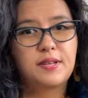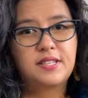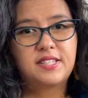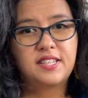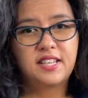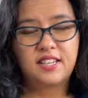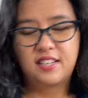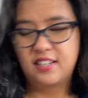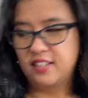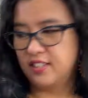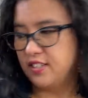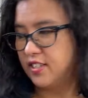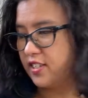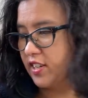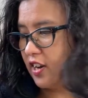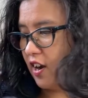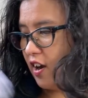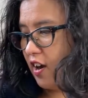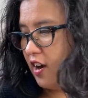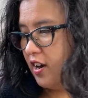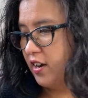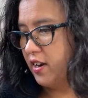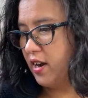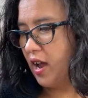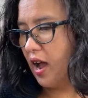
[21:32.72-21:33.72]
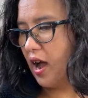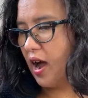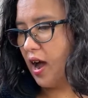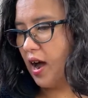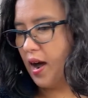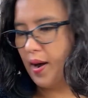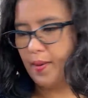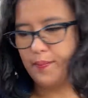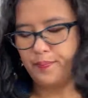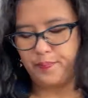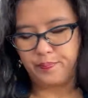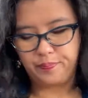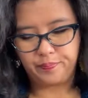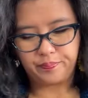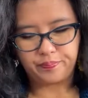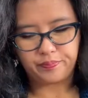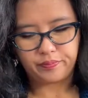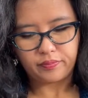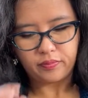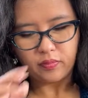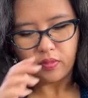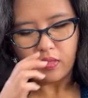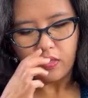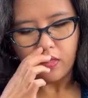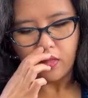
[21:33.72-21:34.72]
second yarn.
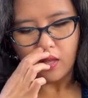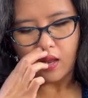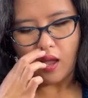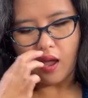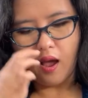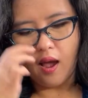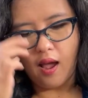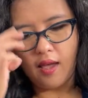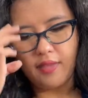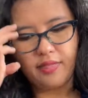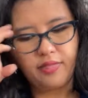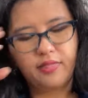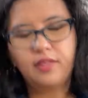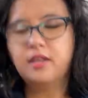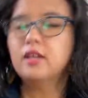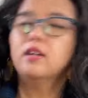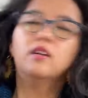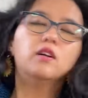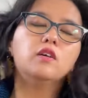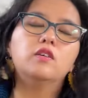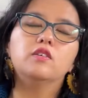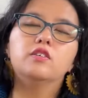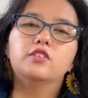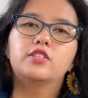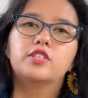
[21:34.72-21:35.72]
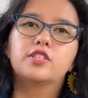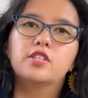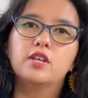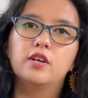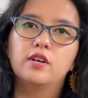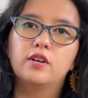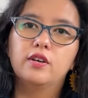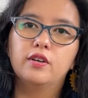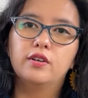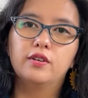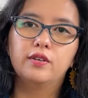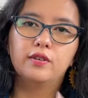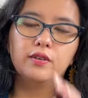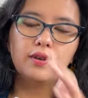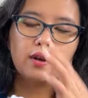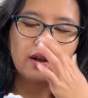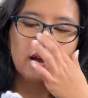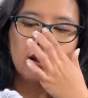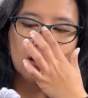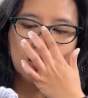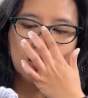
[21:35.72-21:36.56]
I think also